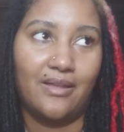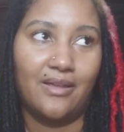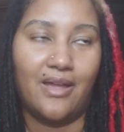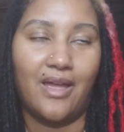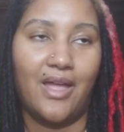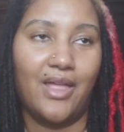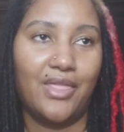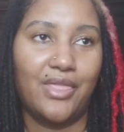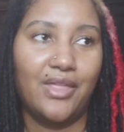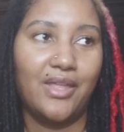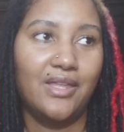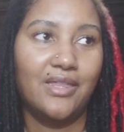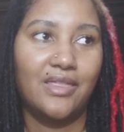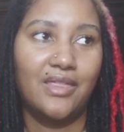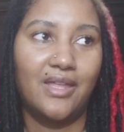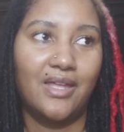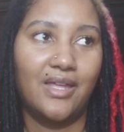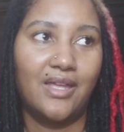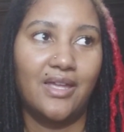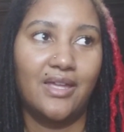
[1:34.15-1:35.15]
I think
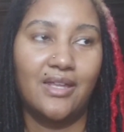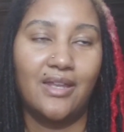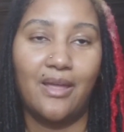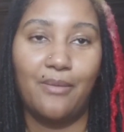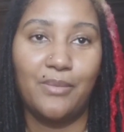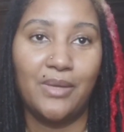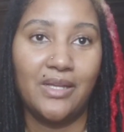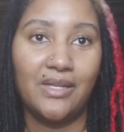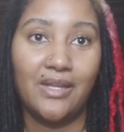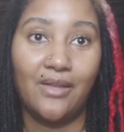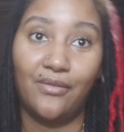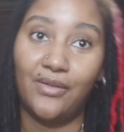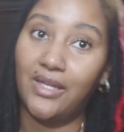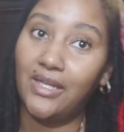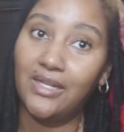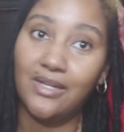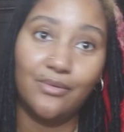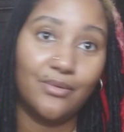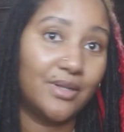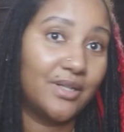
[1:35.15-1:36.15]
that, I mean, if he
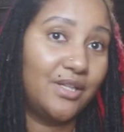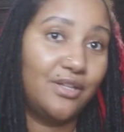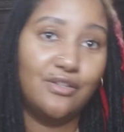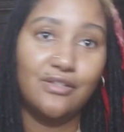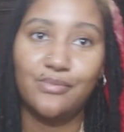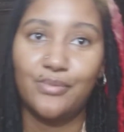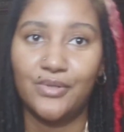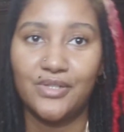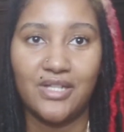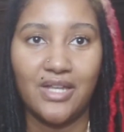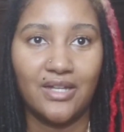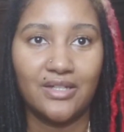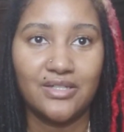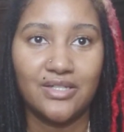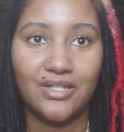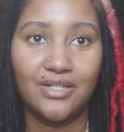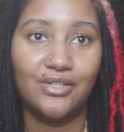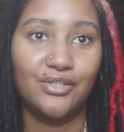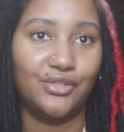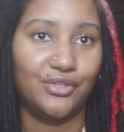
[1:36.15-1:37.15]
didn't want to use protection,